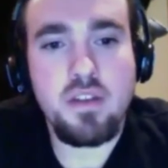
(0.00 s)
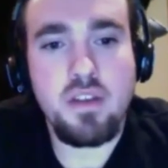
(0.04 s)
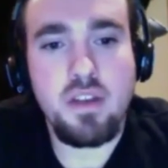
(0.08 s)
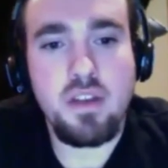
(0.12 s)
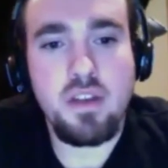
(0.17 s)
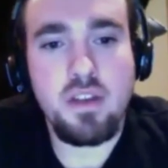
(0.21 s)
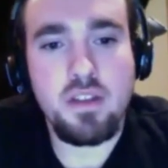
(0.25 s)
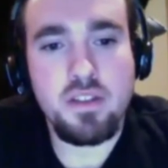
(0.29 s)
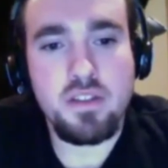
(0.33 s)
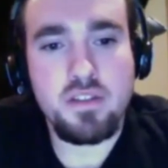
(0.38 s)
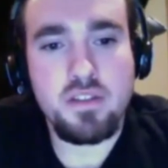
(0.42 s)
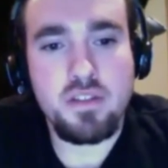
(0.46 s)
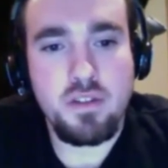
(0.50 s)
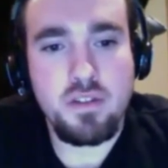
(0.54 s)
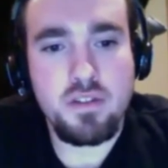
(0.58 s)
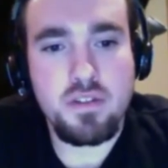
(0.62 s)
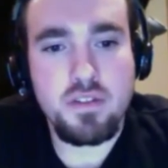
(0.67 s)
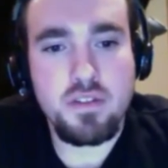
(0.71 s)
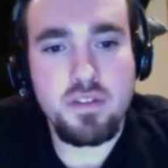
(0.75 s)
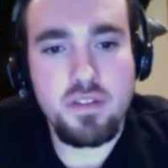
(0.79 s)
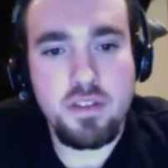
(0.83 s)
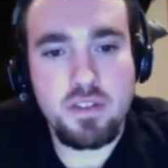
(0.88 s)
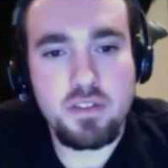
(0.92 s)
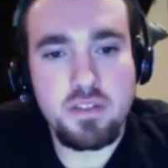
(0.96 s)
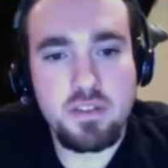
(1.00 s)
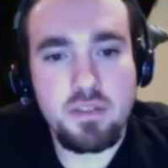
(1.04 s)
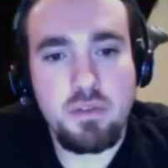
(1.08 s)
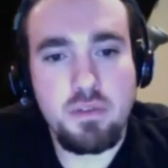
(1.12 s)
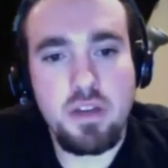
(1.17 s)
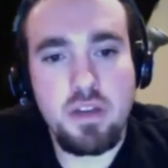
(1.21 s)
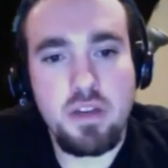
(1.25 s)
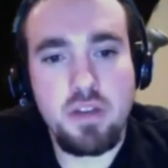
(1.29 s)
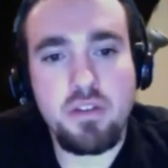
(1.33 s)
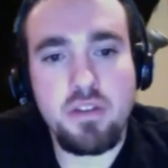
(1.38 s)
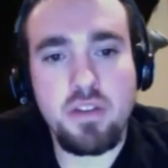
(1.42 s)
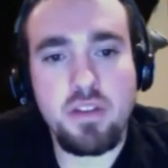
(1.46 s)
and it starts the next
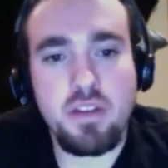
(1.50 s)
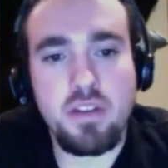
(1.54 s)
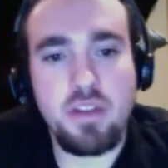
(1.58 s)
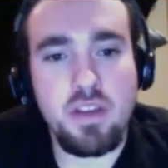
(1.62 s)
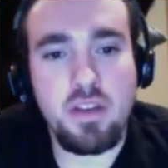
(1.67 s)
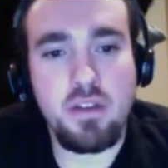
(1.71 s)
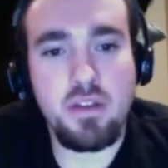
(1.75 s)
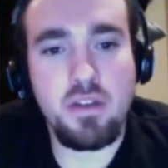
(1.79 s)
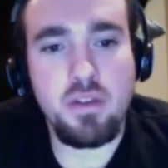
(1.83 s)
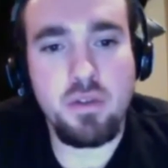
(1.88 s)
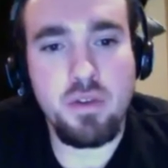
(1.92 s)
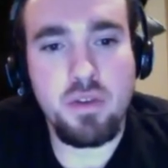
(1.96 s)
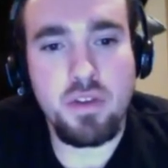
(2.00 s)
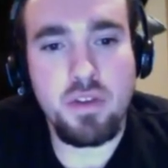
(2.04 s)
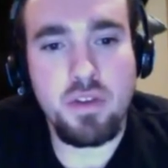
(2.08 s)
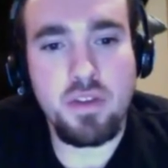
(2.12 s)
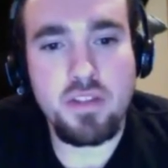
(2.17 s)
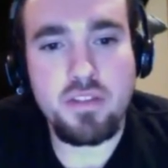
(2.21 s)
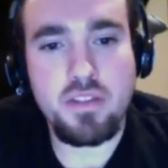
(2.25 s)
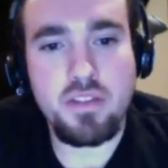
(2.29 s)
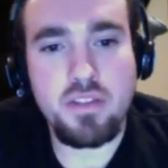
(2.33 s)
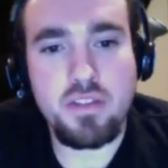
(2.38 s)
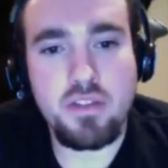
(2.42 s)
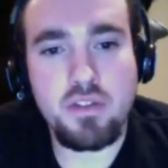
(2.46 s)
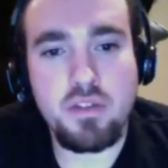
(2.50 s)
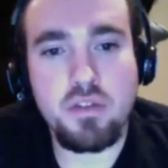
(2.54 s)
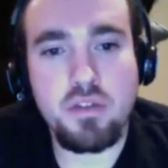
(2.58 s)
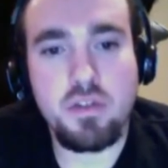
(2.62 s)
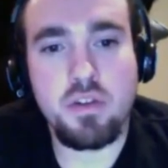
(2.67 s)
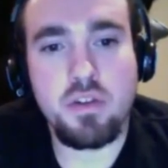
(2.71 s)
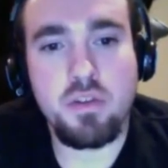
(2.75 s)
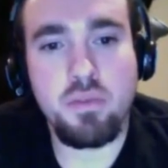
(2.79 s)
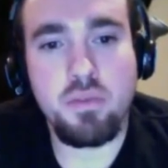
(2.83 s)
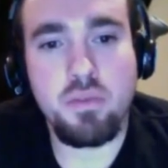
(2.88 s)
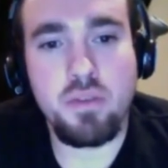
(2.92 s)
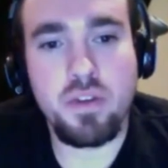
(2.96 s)
round, and then whoever gets in the
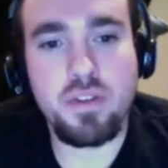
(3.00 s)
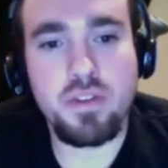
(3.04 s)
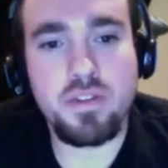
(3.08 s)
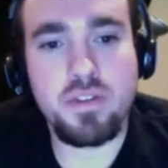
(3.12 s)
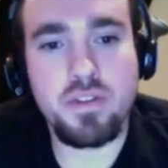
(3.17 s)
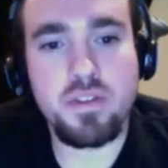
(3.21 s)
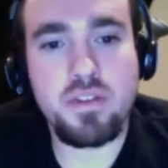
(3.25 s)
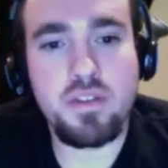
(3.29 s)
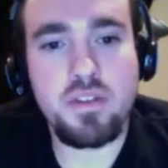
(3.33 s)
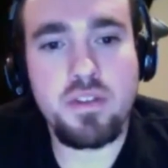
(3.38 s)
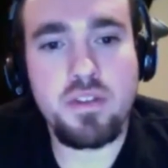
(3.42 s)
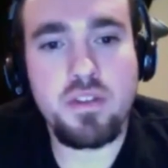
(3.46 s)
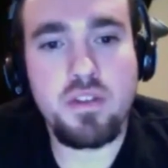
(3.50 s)
200 points,